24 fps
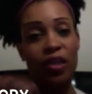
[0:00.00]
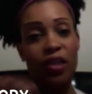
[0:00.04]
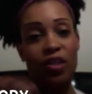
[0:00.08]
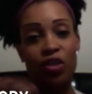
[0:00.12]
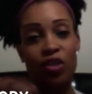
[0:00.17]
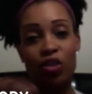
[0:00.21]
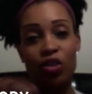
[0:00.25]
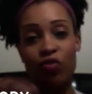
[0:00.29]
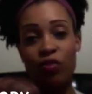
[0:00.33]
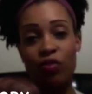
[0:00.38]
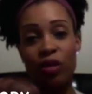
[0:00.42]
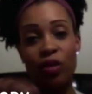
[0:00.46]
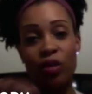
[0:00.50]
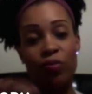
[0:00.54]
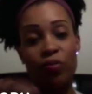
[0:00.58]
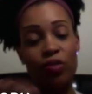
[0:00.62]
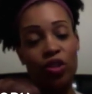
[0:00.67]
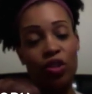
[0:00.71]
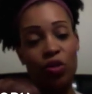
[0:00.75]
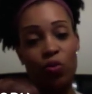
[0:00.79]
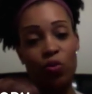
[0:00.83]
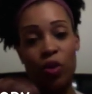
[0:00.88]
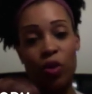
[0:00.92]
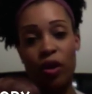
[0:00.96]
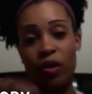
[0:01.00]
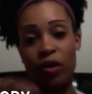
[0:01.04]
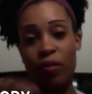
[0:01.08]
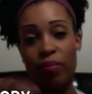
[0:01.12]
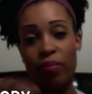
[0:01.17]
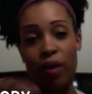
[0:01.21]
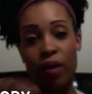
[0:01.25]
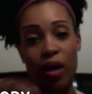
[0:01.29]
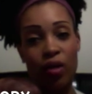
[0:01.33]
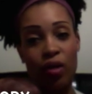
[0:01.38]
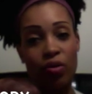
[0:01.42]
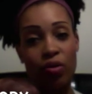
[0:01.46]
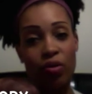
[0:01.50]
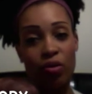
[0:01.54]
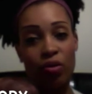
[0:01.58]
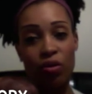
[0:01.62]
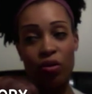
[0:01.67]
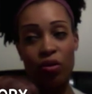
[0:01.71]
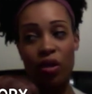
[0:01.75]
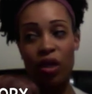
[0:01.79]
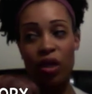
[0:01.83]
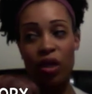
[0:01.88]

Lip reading: She really just wanted the bottle.